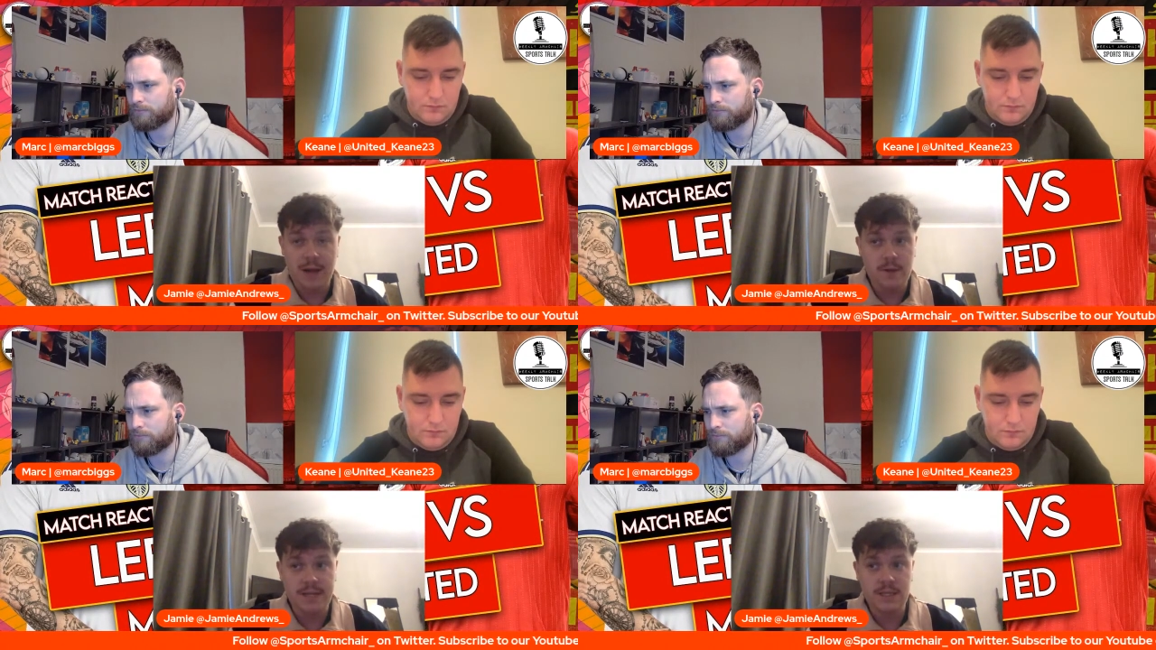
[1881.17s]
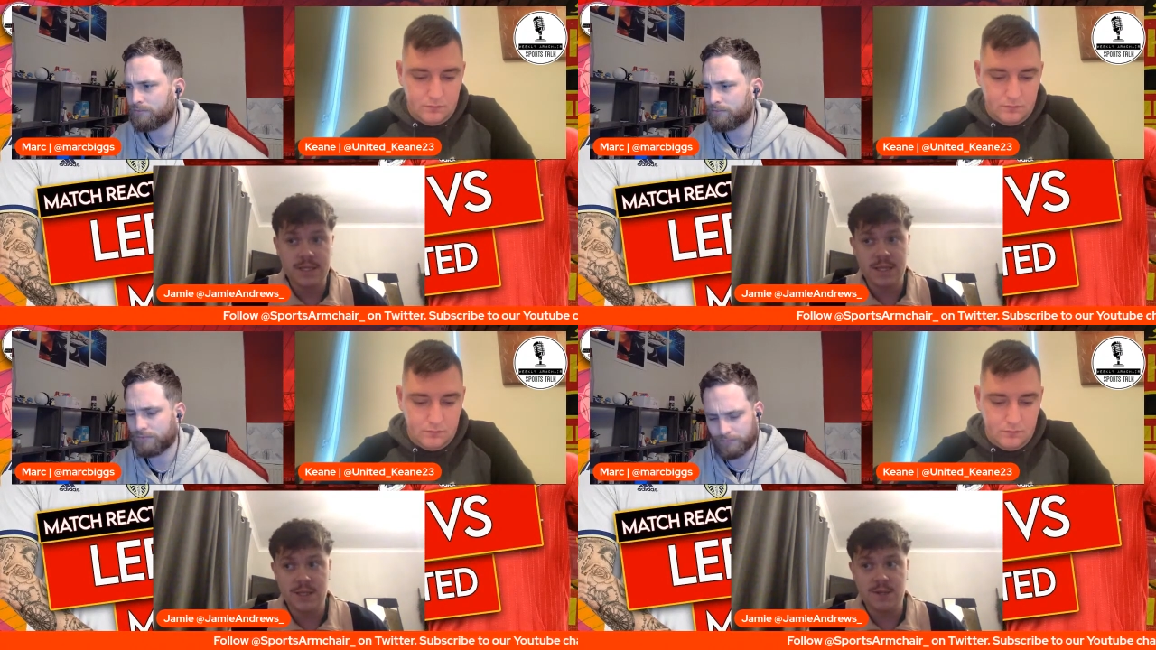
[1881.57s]
Speaker 1: throughout the
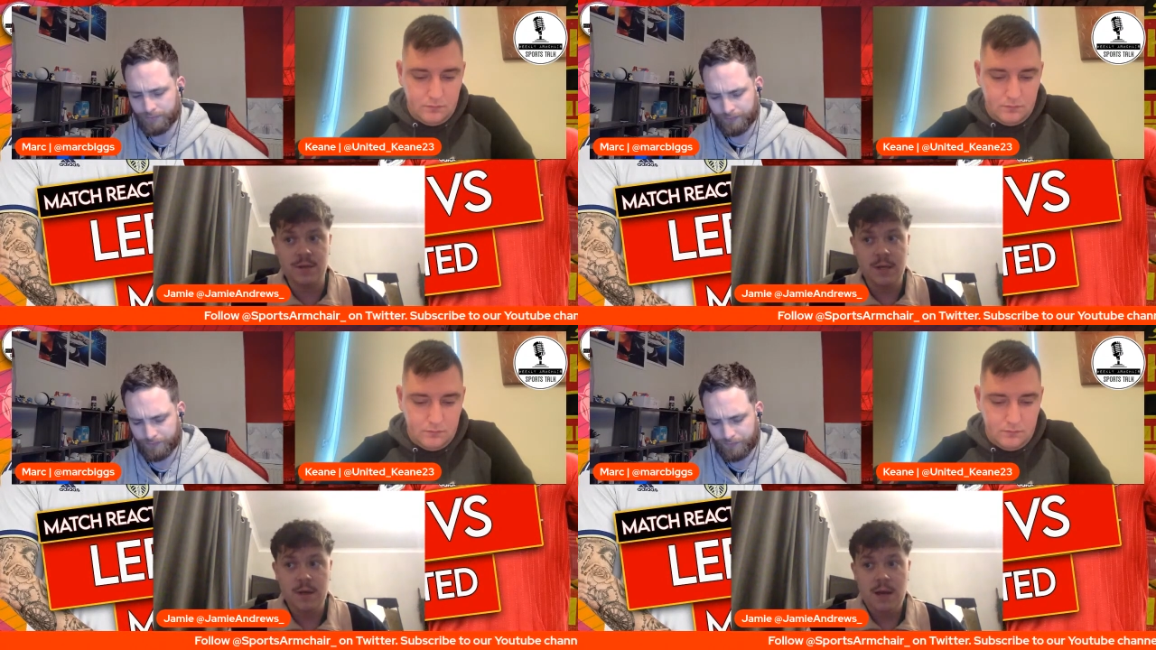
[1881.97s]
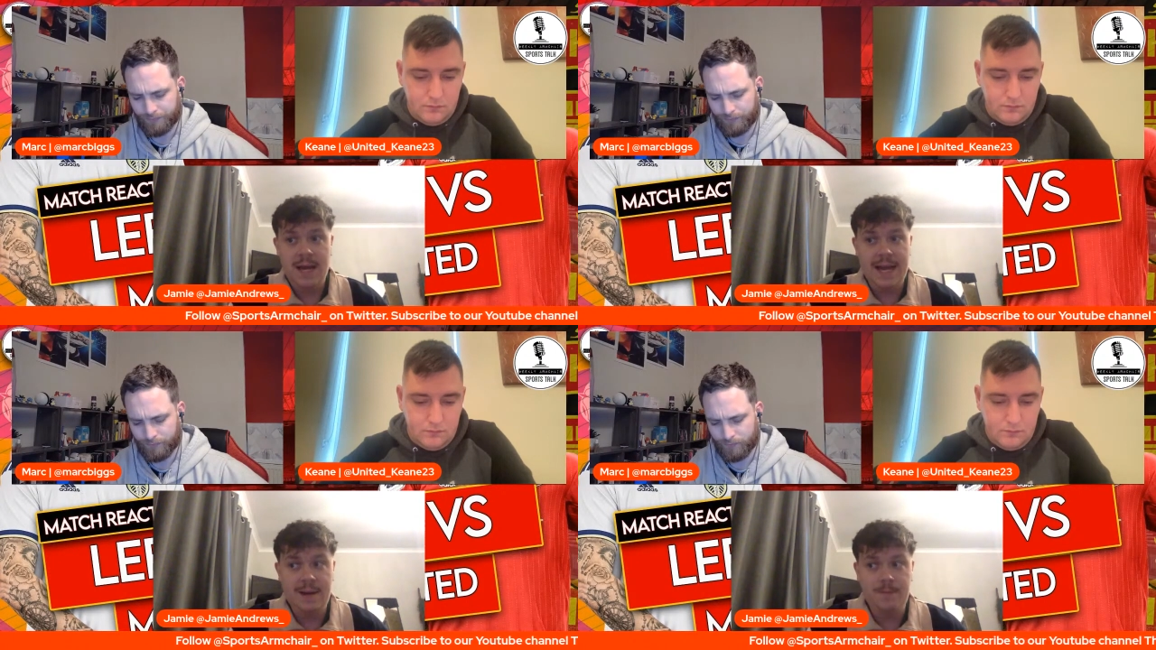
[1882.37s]
rest of the season.
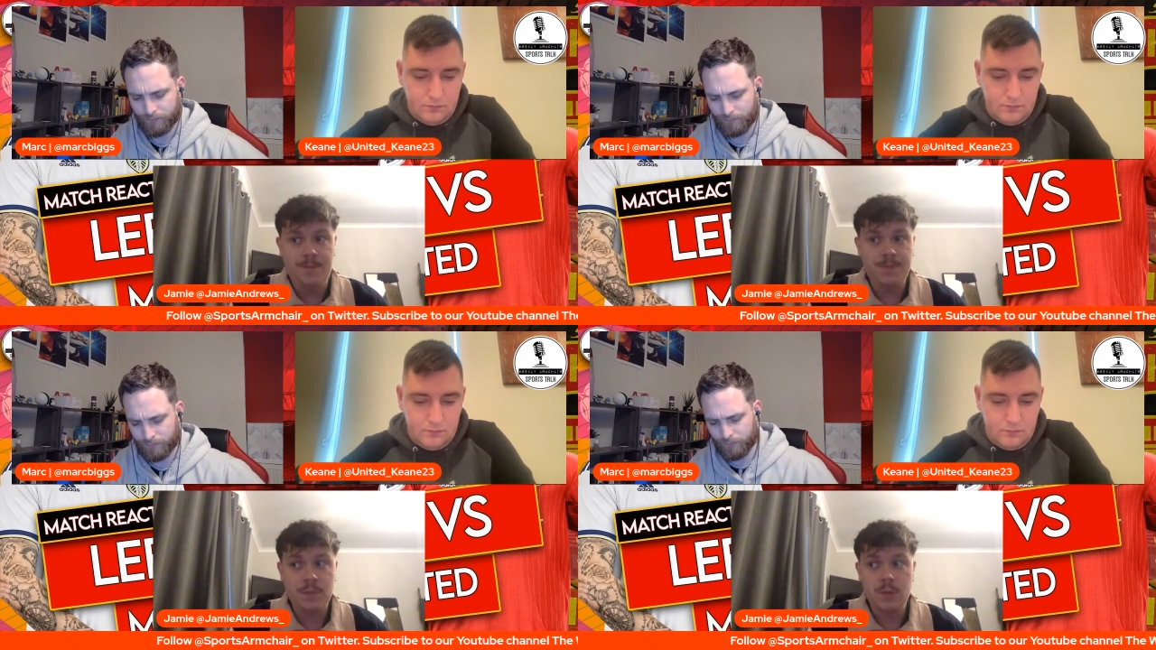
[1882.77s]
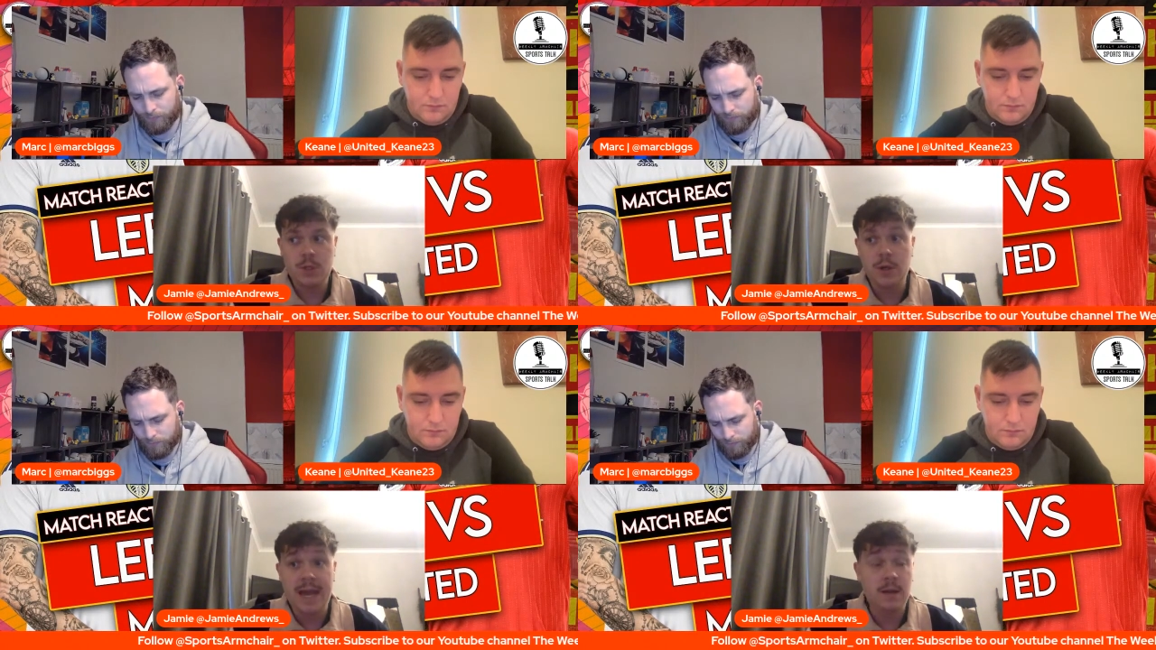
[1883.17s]

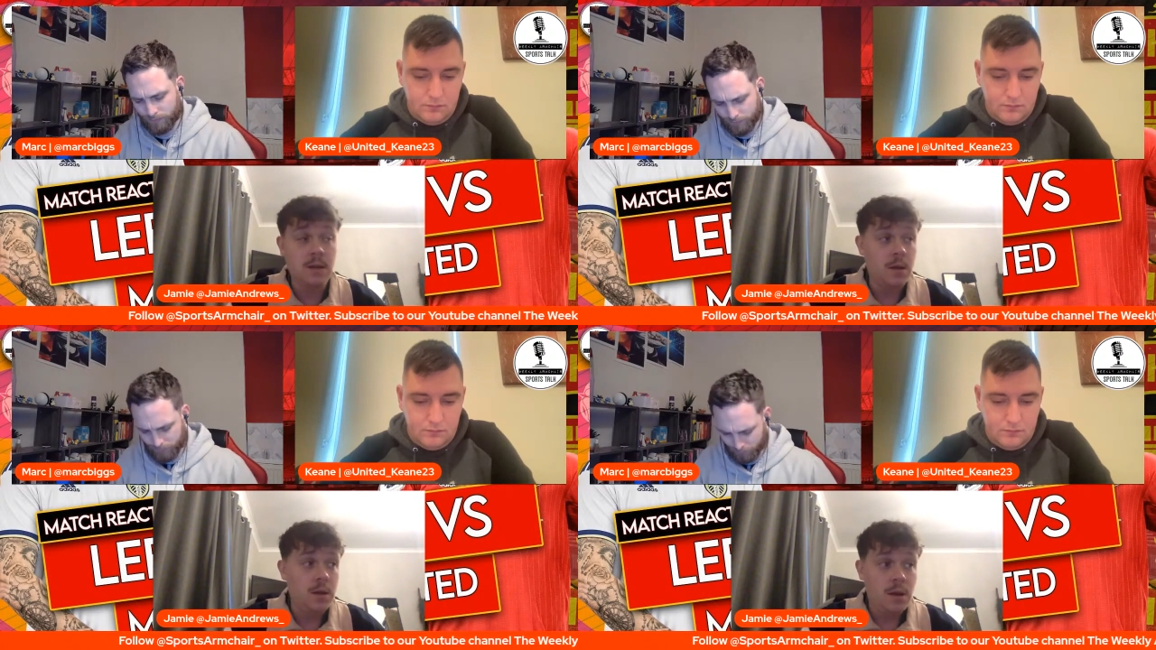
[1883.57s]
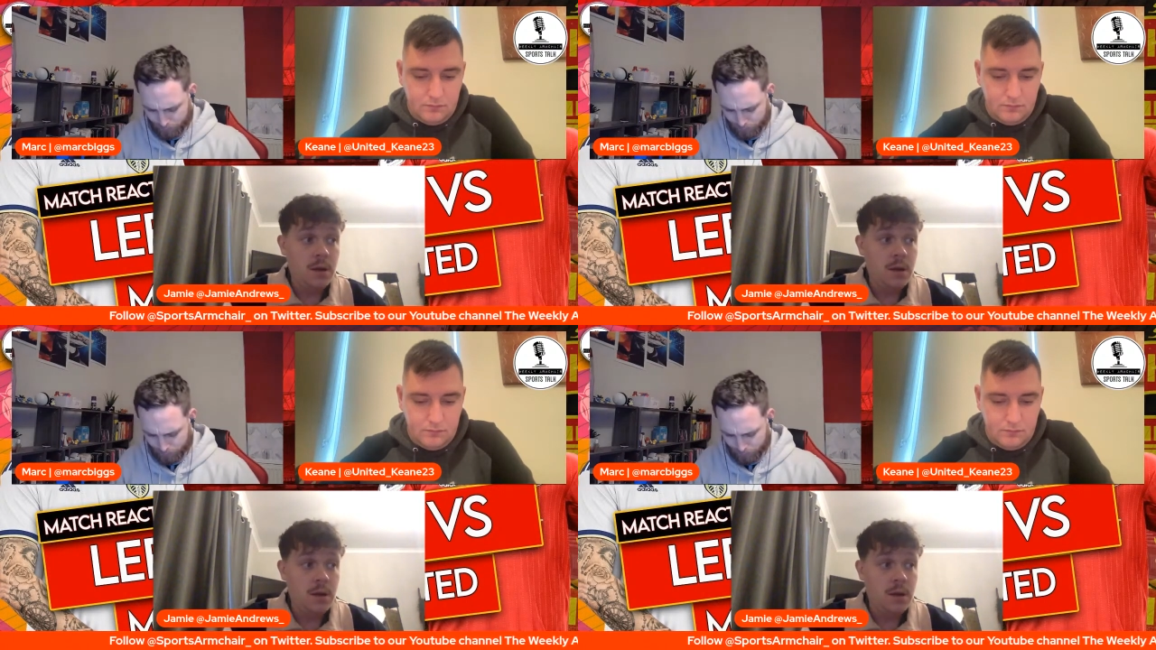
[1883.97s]
So yeah,